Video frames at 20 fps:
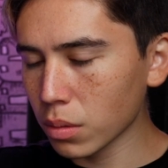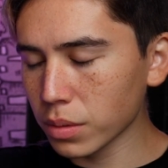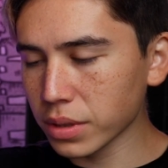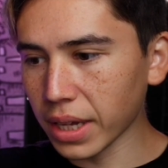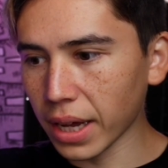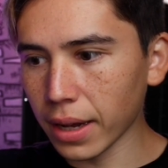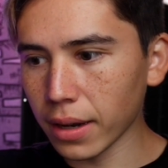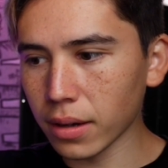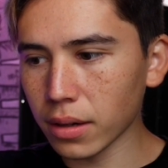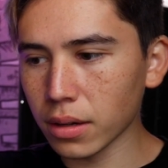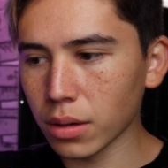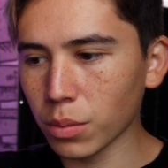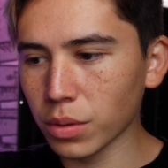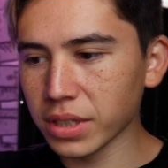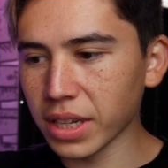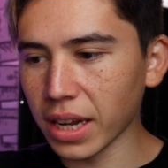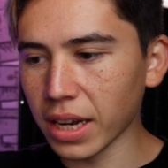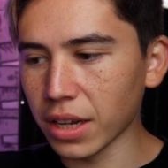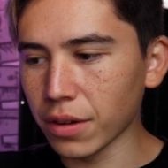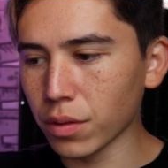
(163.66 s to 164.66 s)
Was that
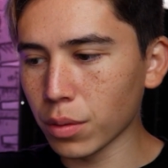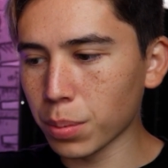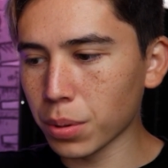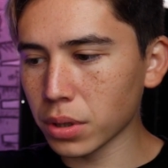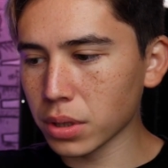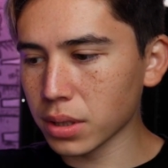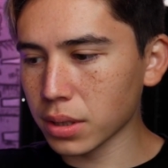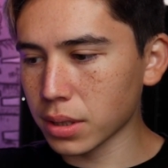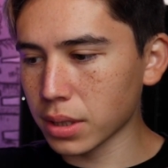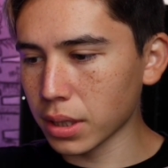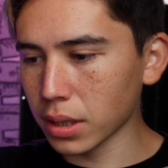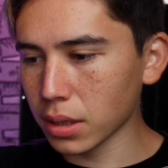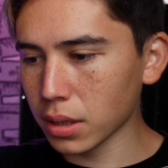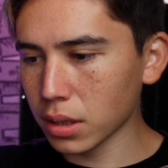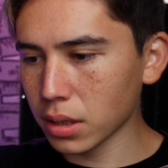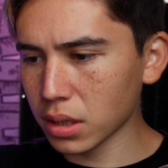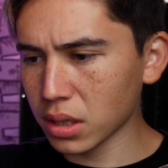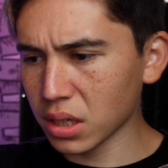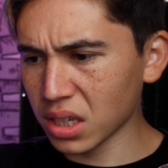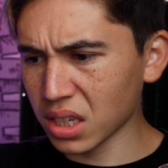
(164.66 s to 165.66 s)
was that evil person sick?
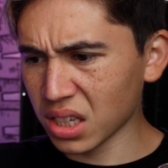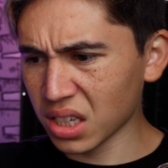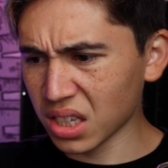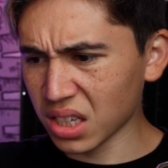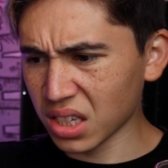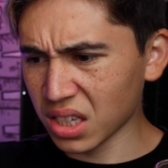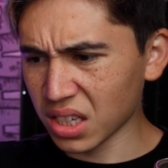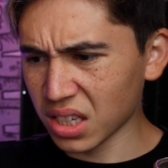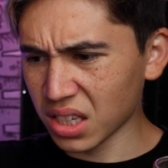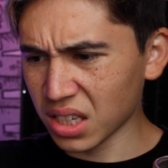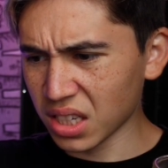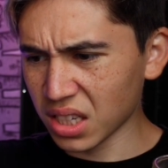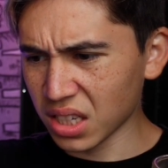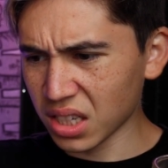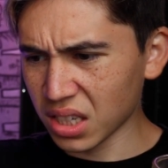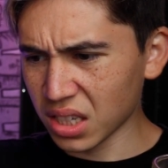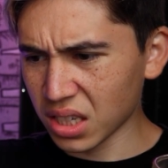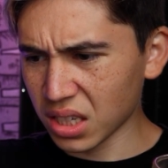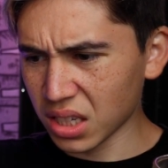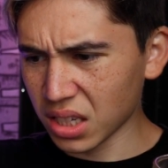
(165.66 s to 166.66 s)
Get those feet, Sarah.
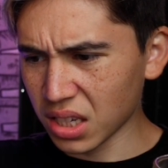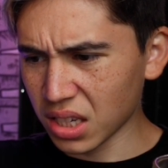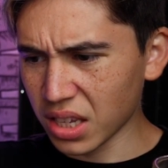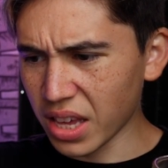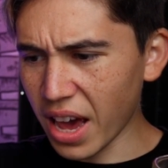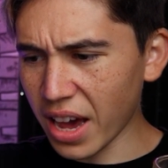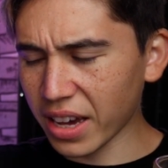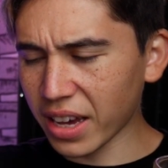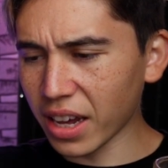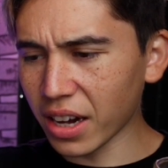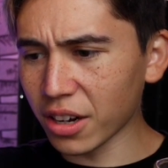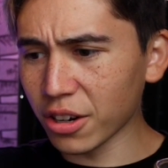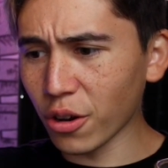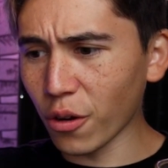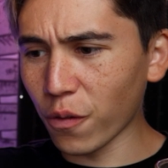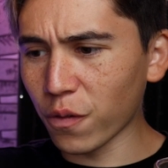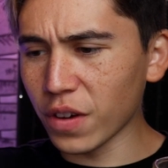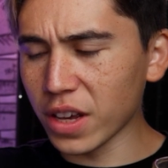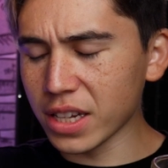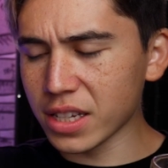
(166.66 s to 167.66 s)
Yeah, get on your
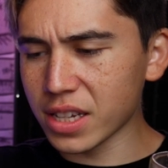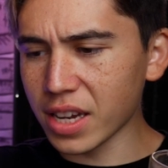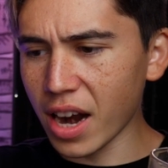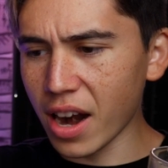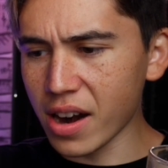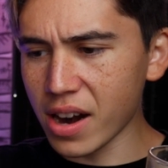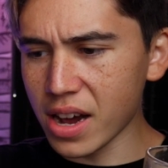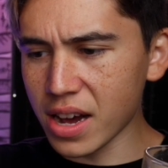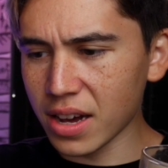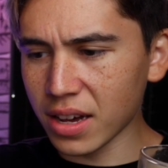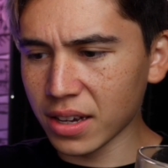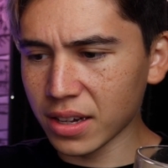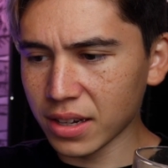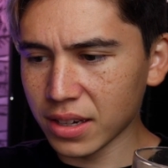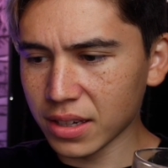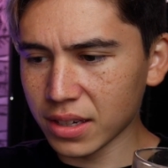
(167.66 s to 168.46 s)
feet, Sarah.